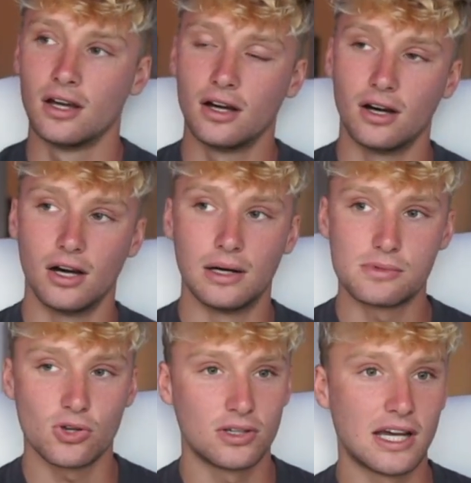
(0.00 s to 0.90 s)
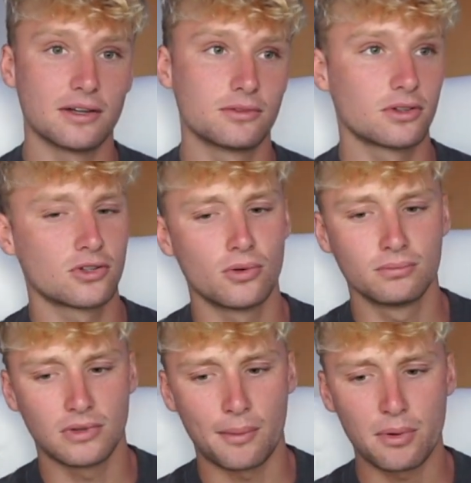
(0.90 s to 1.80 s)
I'm going
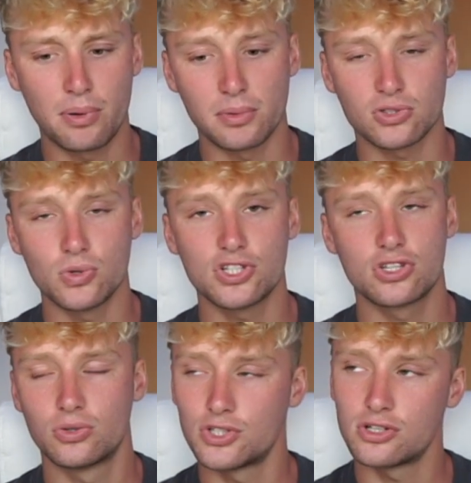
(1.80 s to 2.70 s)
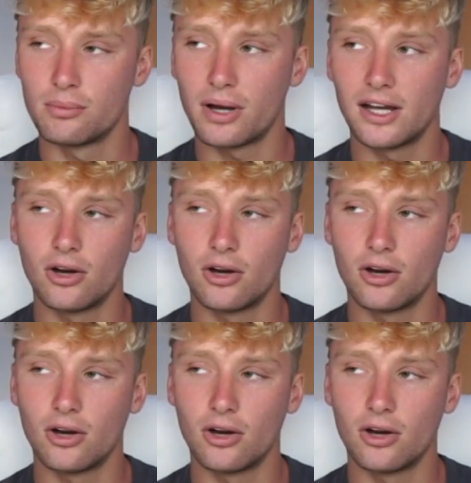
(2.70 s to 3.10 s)
to put my Twitch in the bio.